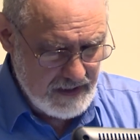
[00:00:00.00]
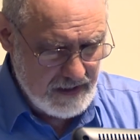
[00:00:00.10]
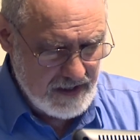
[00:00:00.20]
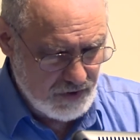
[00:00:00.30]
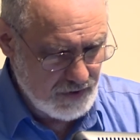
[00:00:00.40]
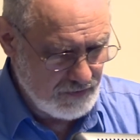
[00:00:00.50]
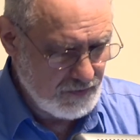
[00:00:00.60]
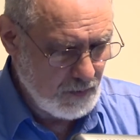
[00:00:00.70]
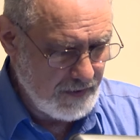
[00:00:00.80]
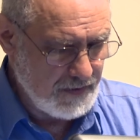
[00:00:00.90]

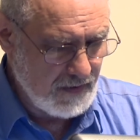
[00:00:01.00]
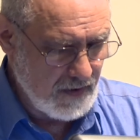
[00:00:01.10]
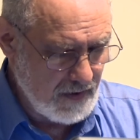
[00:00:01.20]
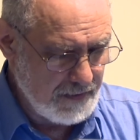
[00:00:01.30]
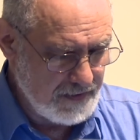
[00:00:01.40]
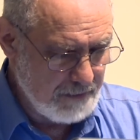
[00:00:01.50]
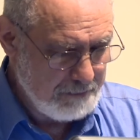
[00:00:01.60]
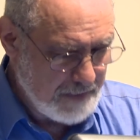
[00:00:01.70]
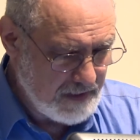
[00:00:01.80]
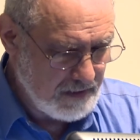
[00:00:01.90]
nations where the
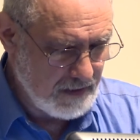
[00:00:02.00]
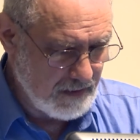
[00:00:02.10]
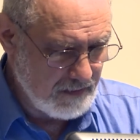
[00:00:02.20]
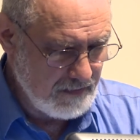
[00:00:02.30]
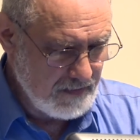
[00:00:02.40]
media,